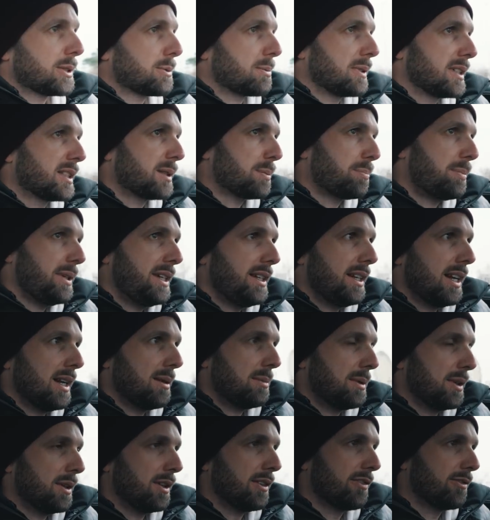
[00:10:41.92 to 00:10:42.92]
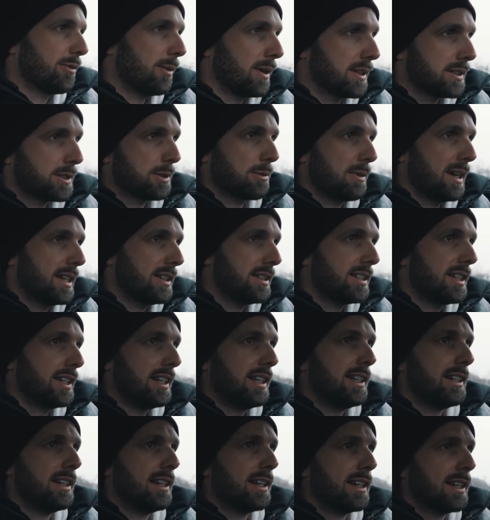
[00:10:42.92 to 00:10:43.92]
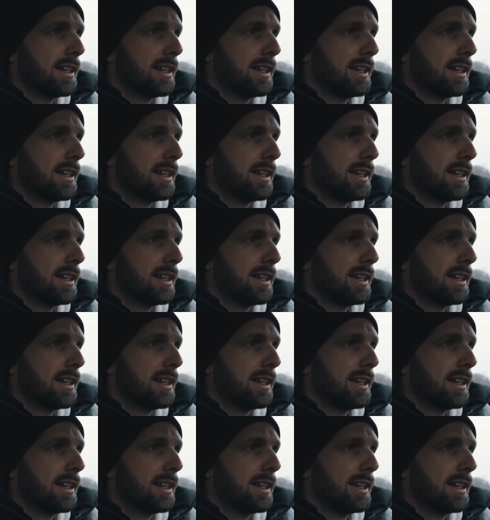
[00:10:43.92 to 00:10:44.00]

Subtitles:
Swiss speed limit of 120.